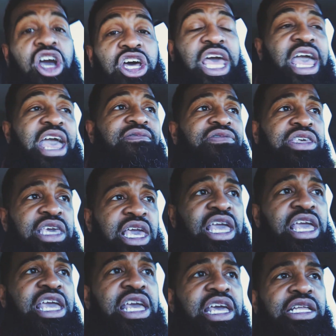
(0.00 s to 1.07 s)
gonna have
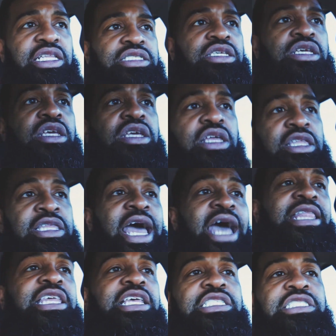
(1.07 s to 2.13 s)
kids.
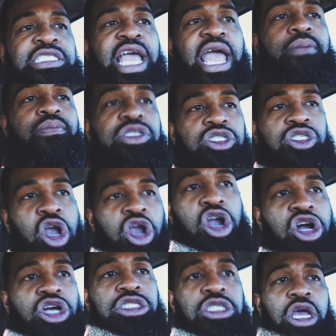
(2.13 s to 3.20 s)
Now these damaged
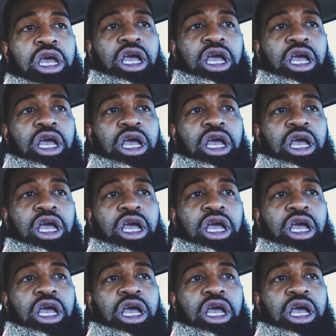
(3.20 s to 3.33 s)
girls